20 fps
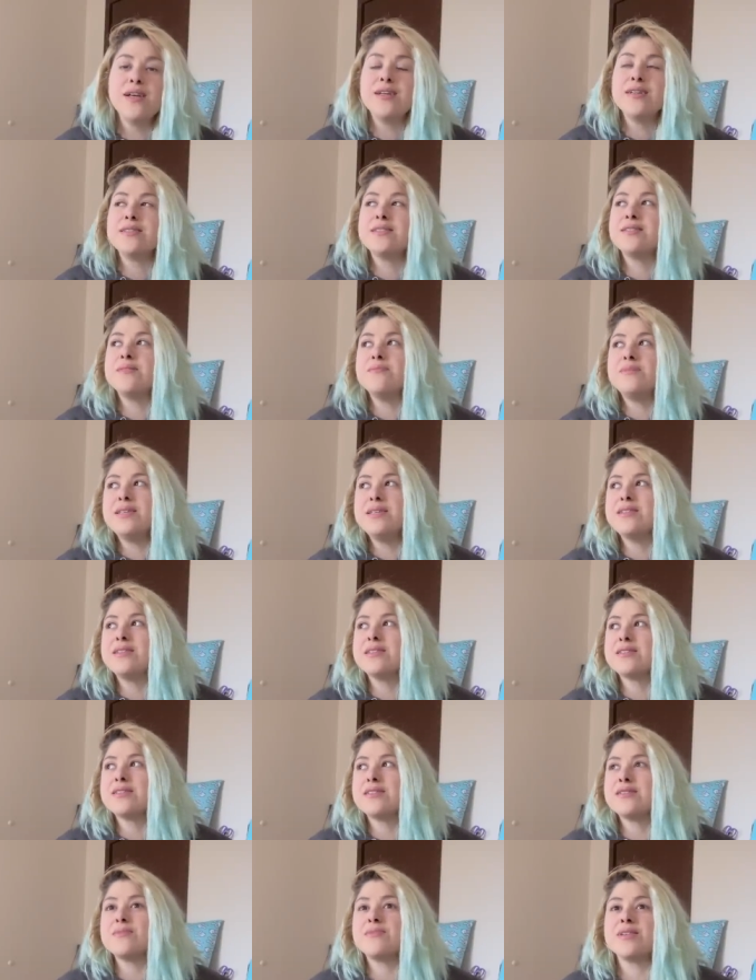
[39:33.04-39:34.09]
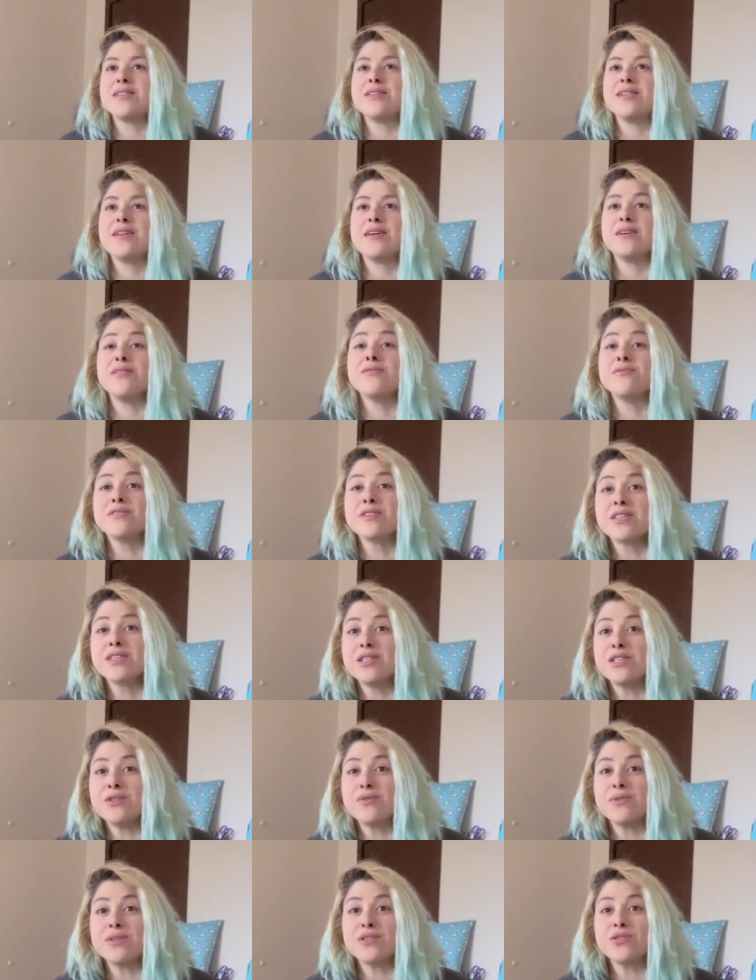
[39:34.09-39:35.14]
to me, this is something that I really
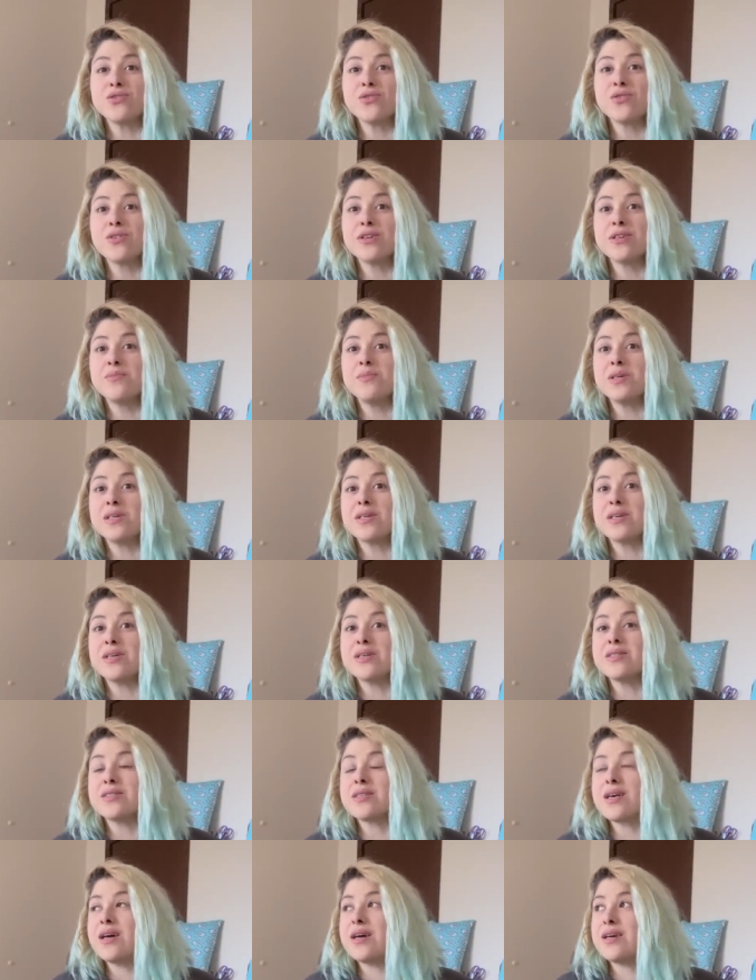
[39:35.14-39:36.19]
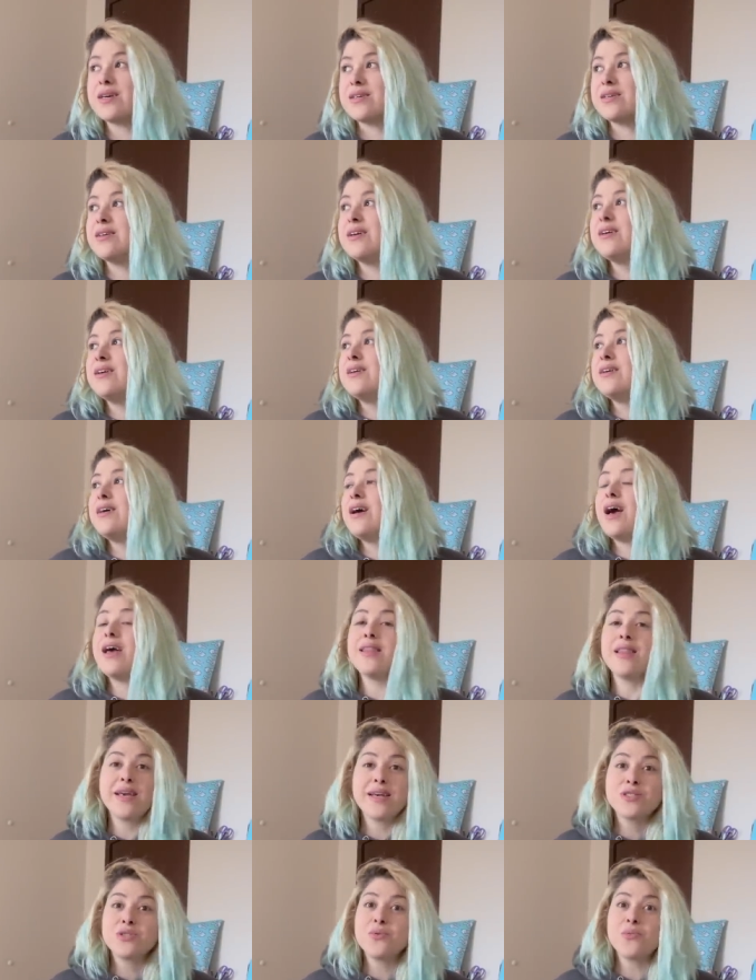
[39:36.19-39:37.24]
do enjoy, because I I
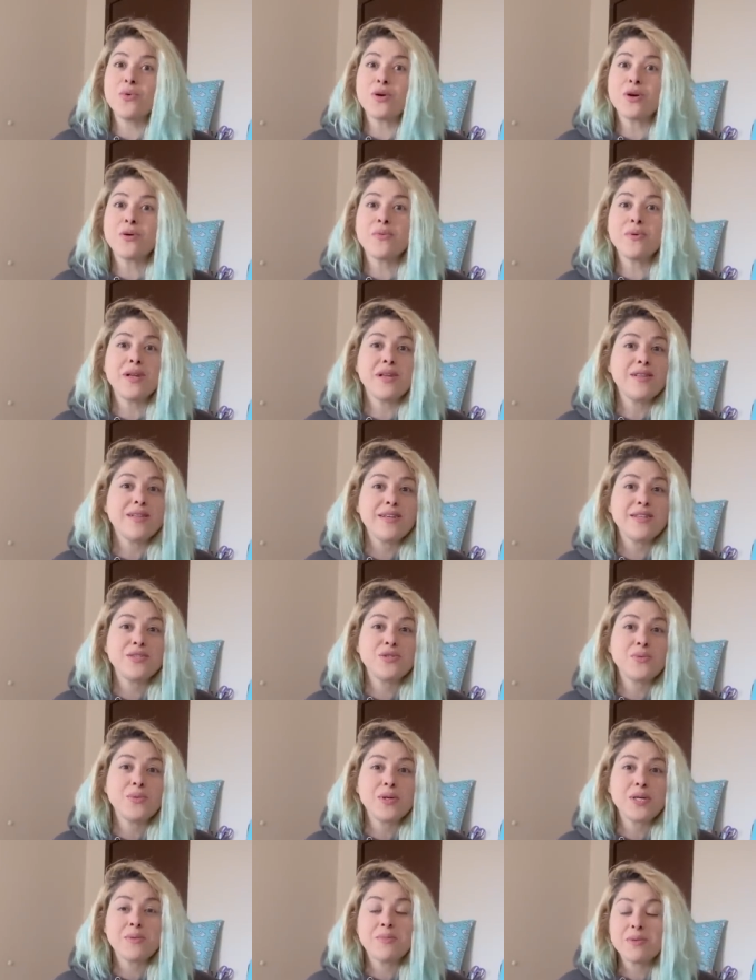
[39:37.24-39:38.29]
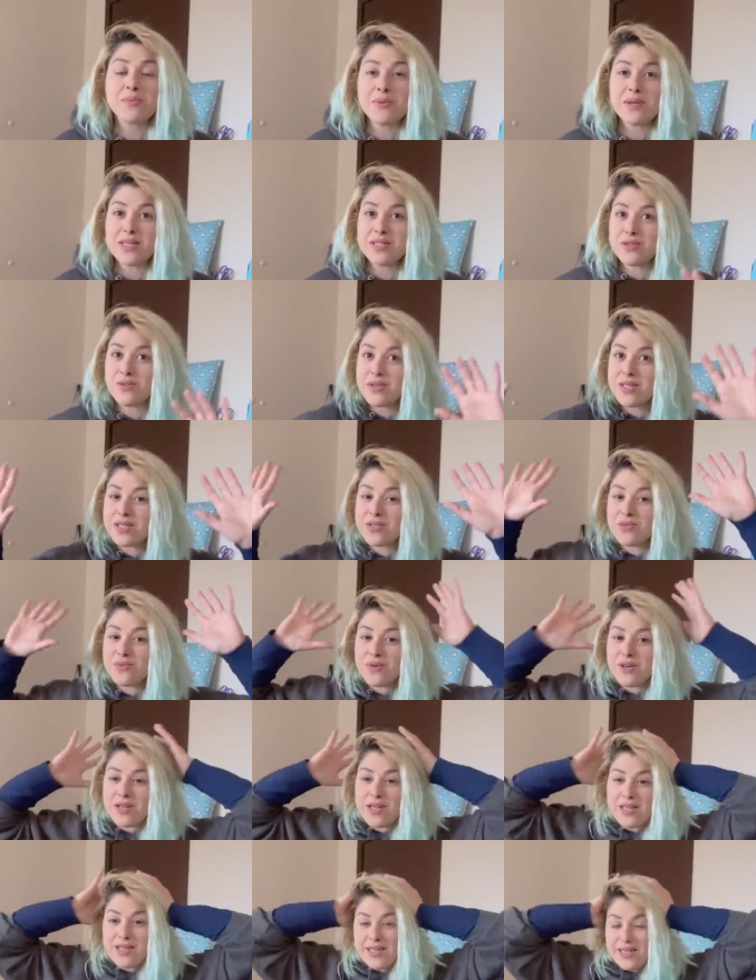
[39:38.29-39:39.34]
like to work when I like to work, but when I don't like to
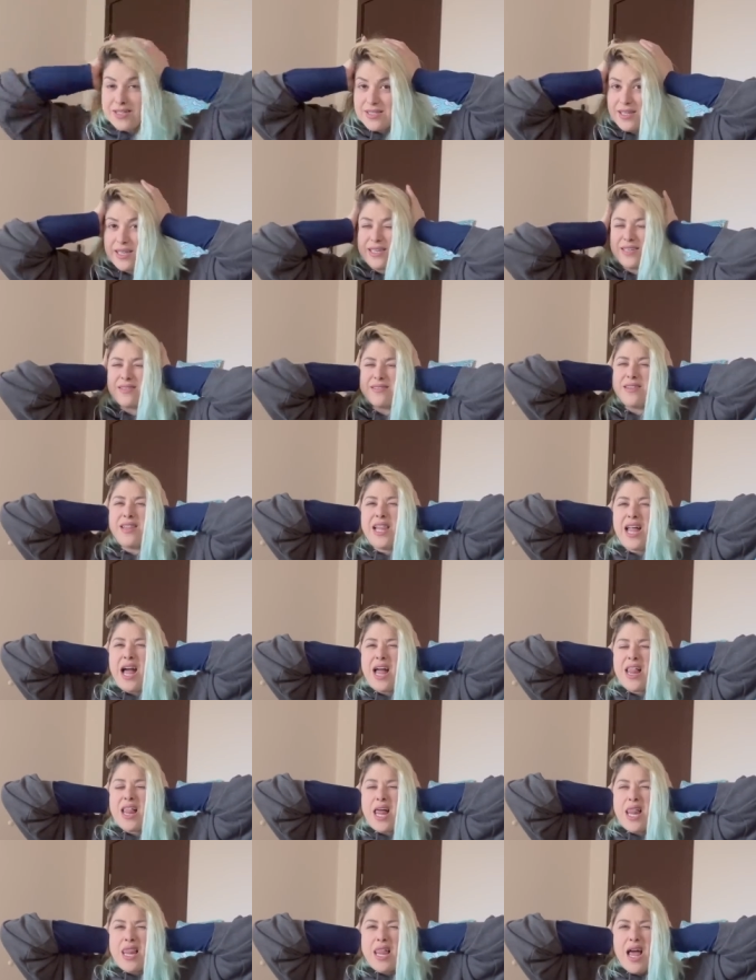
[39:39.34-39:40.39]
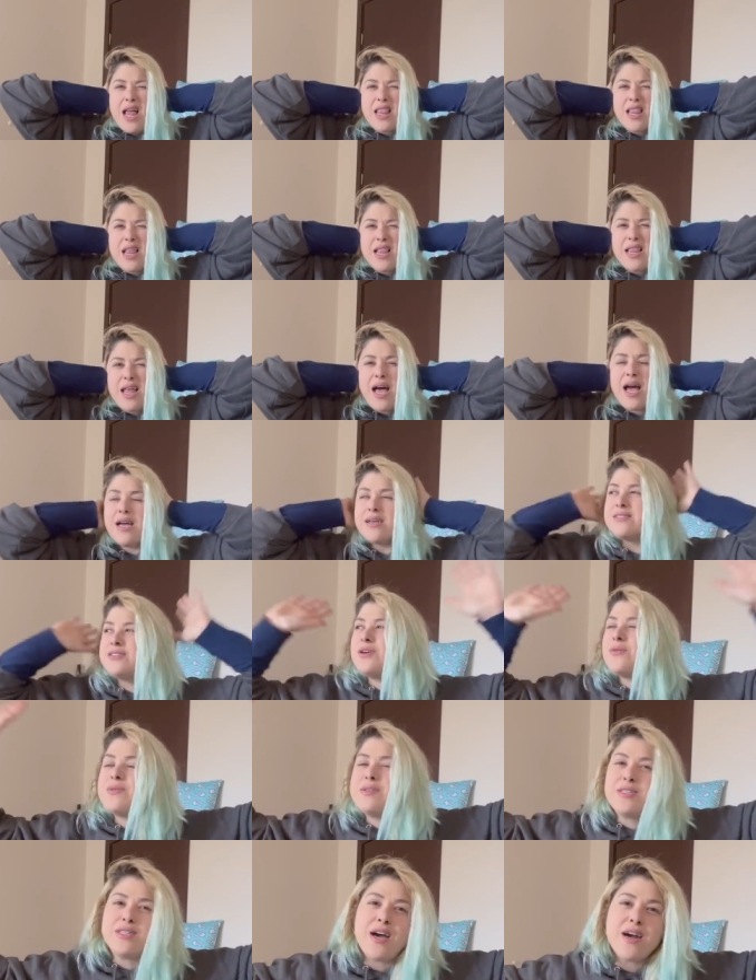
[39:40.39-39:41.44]
work, I like to like, la, la, la, la, la, no
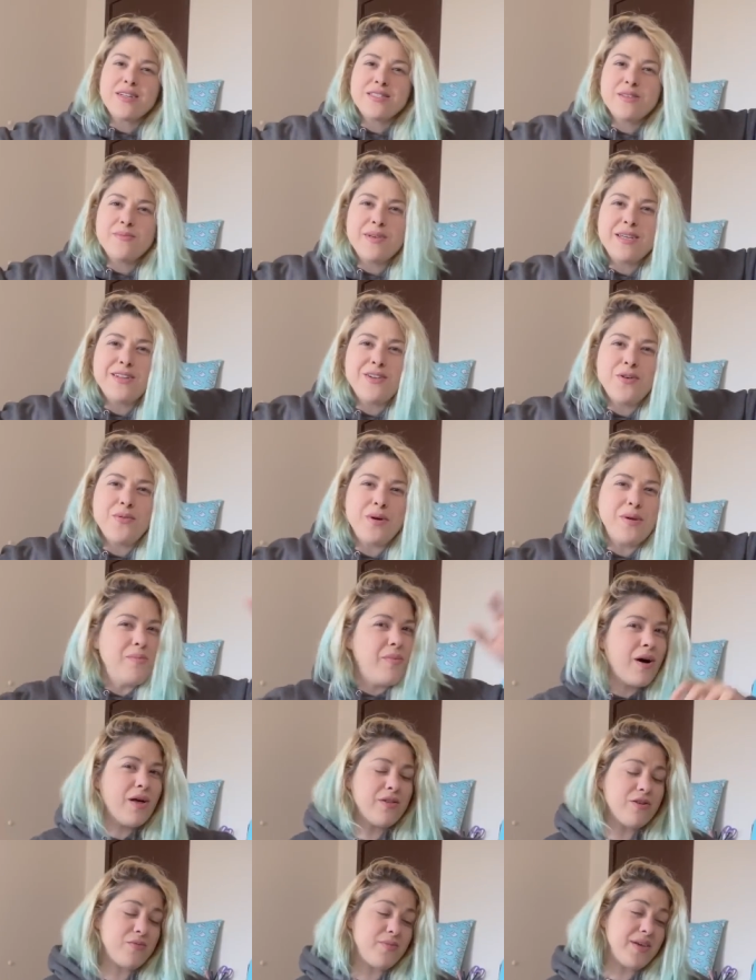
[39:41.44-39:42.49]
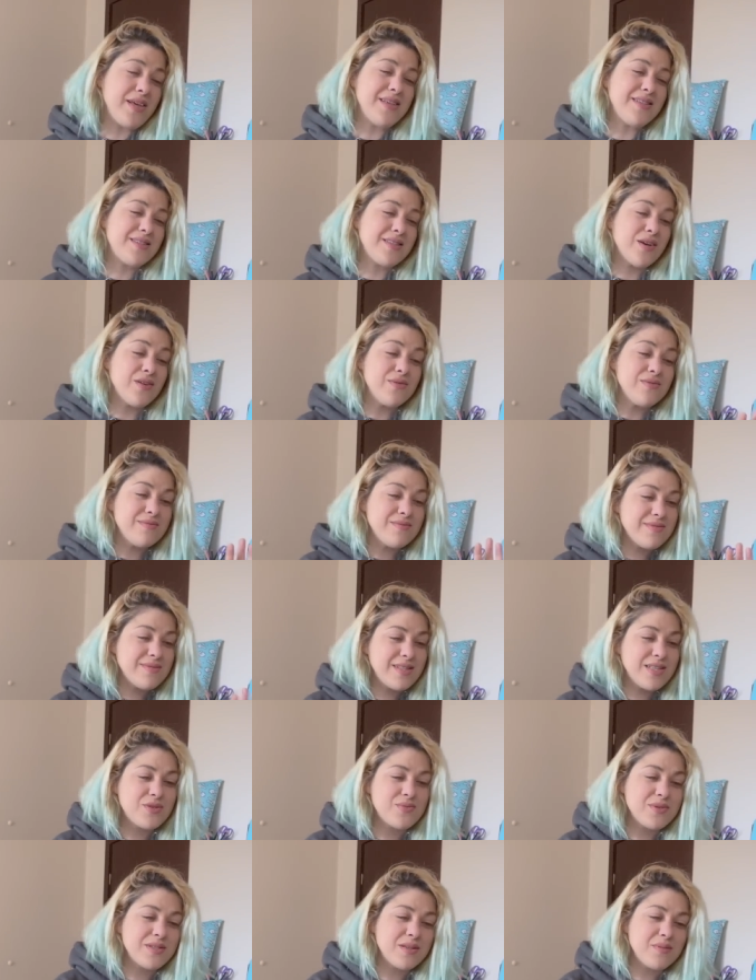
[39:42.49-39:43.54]
one talk to me, no one bother me. So
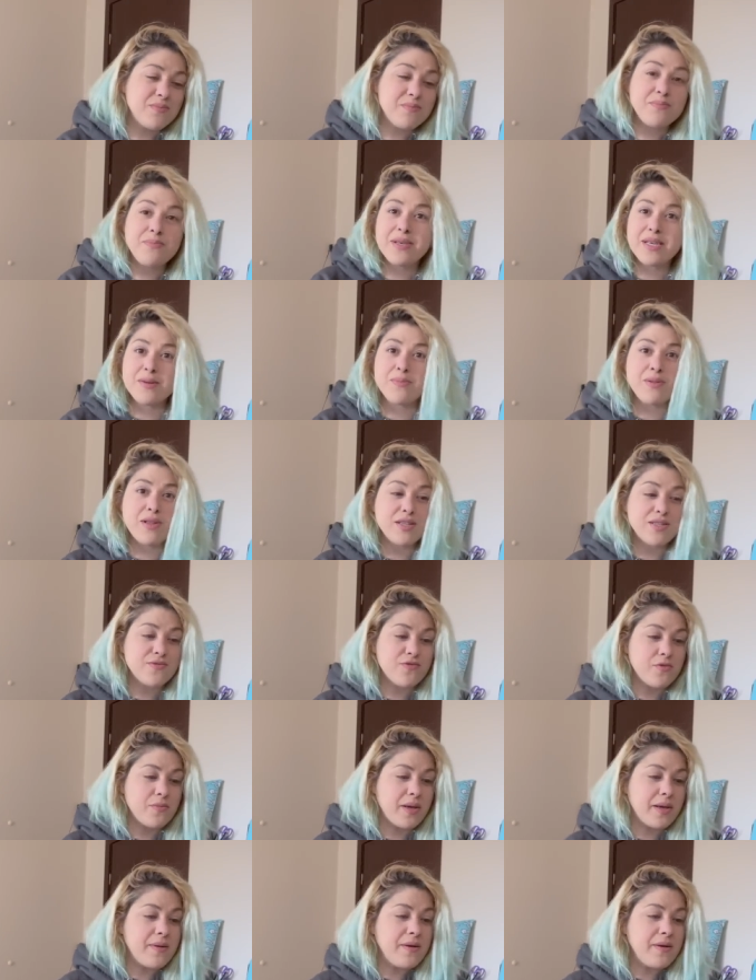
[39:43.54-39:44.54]
this was a big plus for me.